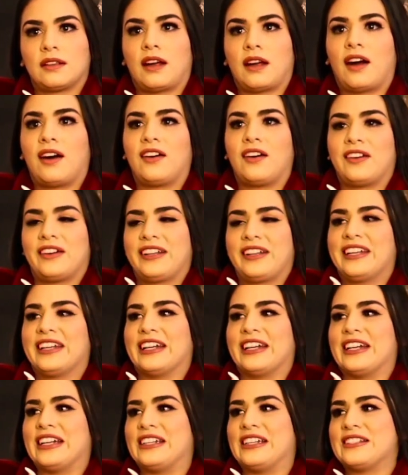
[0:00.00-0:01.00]
Oh,
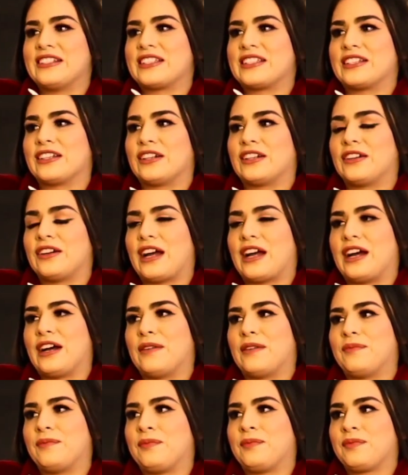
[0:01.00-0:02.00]
okay, so
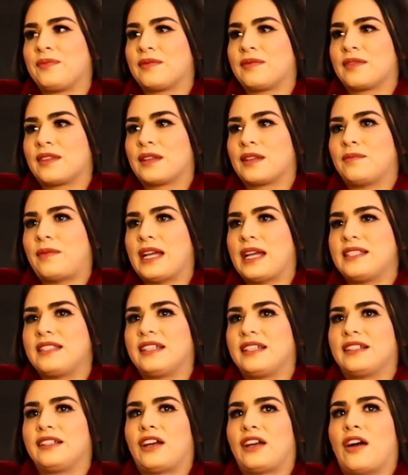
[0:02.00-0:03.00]
um,
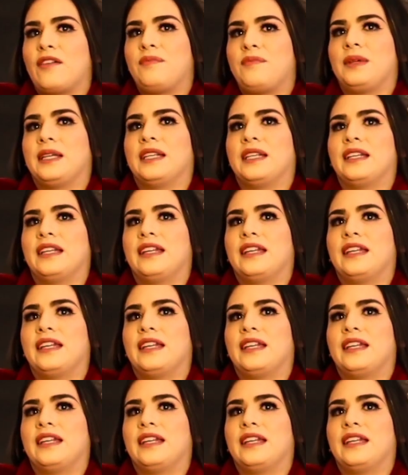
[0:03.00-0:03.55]
basically, I've Just been.